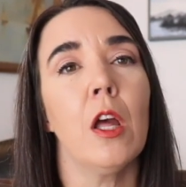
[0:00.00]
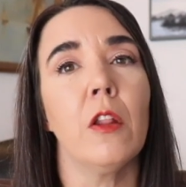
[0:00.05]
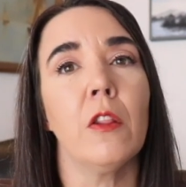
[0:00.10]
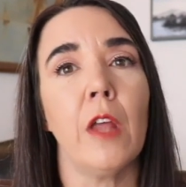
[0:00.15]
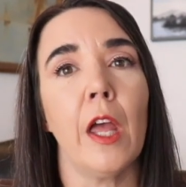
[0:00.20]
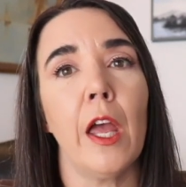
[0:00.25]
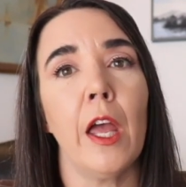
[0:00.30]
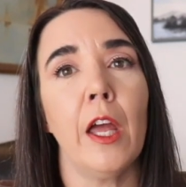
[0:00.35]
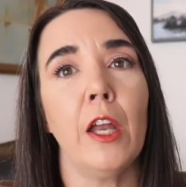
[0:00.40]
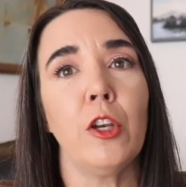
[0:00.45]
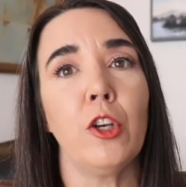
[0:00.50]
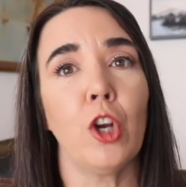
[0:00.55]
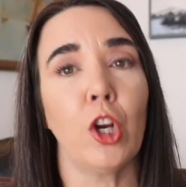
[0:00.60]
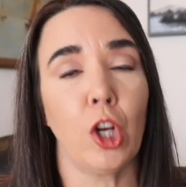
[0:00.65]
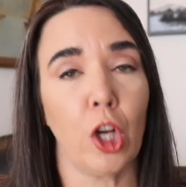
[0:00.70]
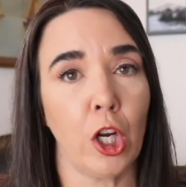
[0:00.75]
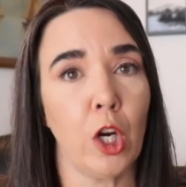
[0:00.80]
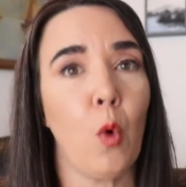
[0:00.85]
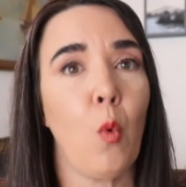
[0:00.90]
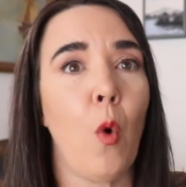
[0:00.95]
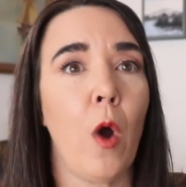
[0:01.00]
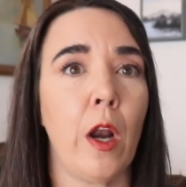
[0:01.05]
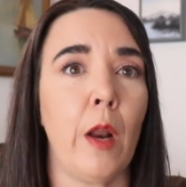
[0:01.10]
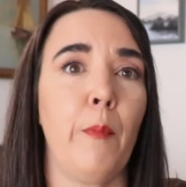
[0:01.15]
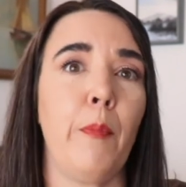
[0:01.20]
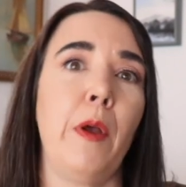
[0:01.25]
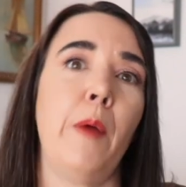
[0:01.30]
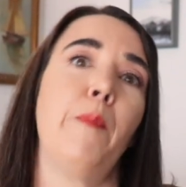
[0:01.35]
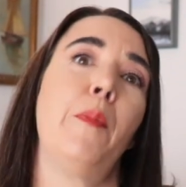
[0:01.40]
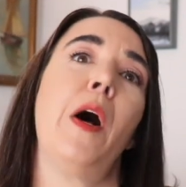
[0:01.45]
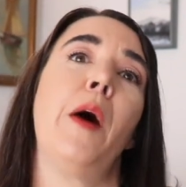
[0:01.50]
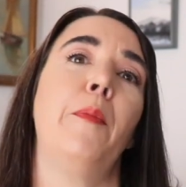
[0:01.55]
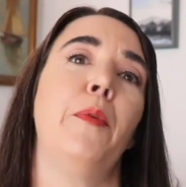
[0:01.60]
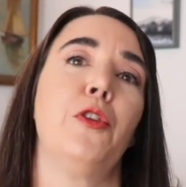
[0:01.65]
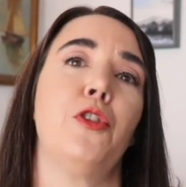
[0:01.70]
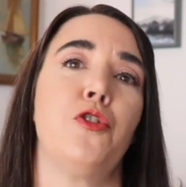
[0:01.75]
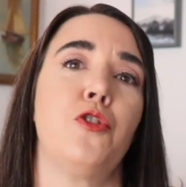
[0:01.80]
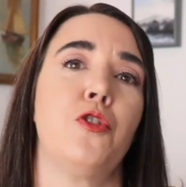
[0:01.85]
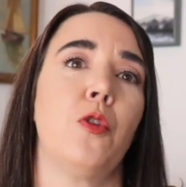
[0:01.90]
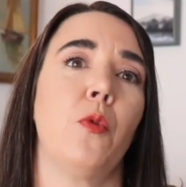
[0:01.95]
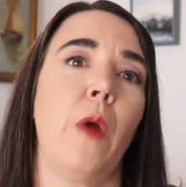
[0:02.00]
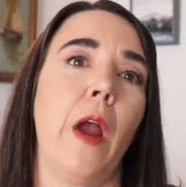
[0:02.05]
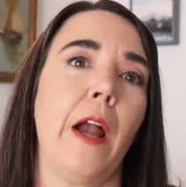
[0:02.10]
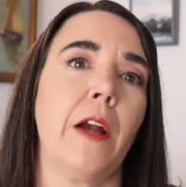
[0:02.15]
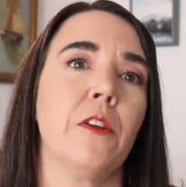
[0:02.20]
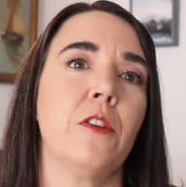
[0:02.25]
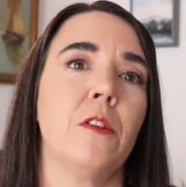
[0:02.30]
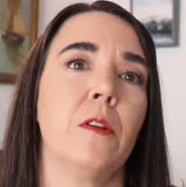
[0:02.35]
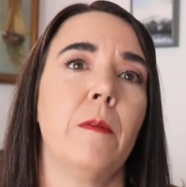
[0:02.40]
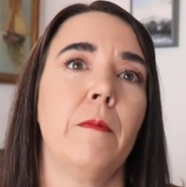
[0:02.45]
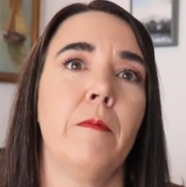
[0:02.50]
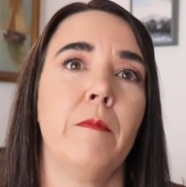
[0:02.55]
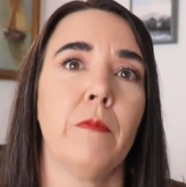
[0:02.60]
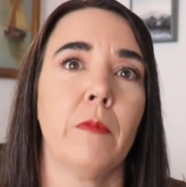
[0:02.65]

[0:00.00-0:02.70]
then you're going to want to publish direct.